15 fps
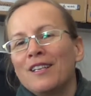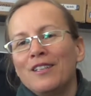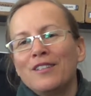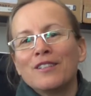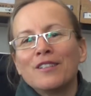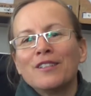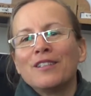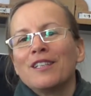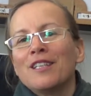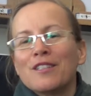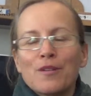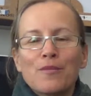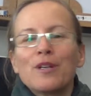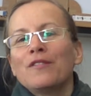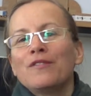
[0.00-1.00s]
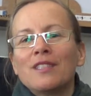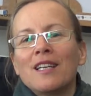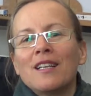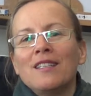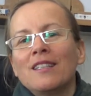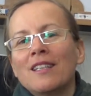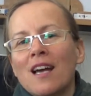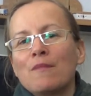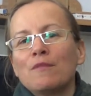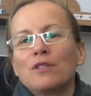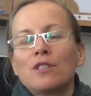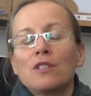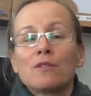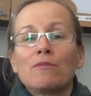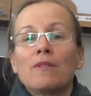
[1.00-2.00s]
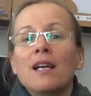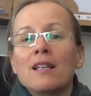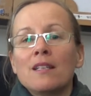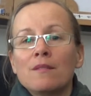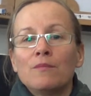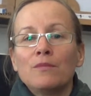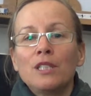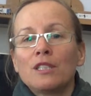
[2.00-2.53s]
you know, so whatever day you came was just random